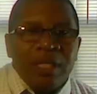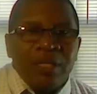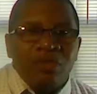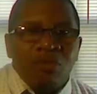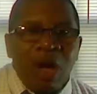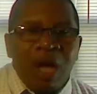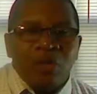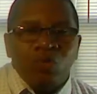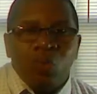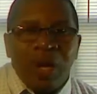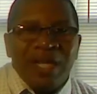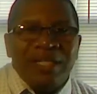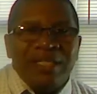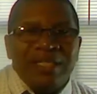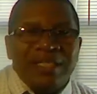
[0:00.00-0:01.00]
So I was
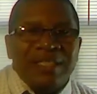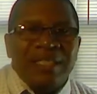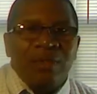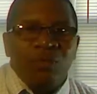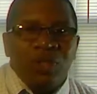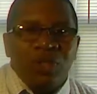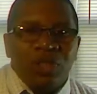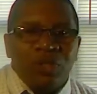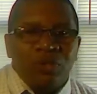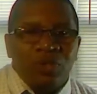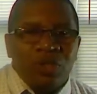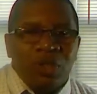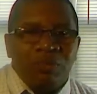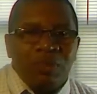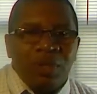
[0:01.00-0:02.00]
waiting to see what this
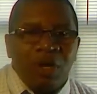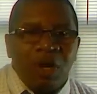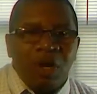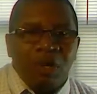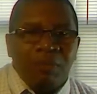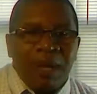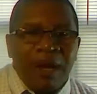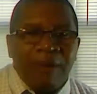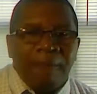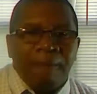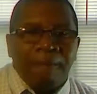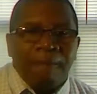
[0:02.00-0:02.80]
was going to be all about.